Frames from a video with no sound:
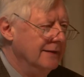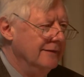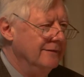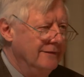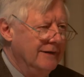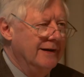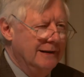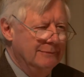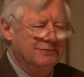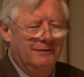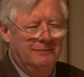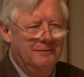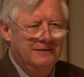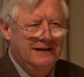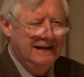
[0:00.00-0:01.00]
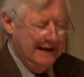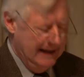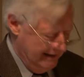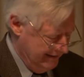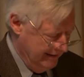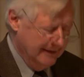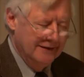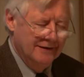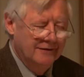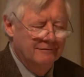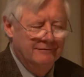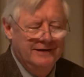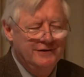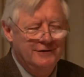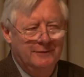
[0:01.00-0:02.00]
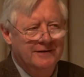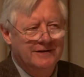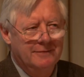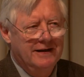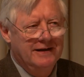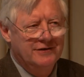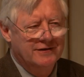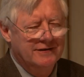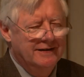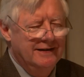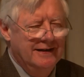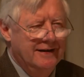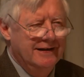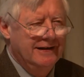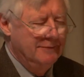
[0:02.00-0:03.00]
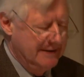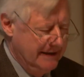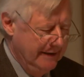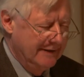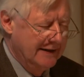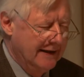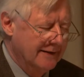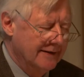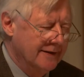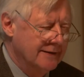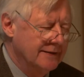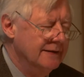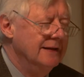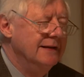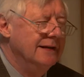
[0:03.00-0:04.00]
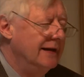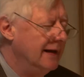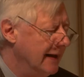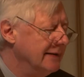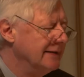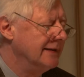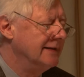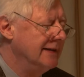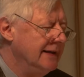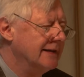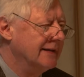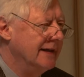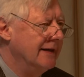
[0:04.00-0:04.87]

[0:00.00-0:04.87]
very probably had a ritual dimension in early medieval Ireland, and indeed at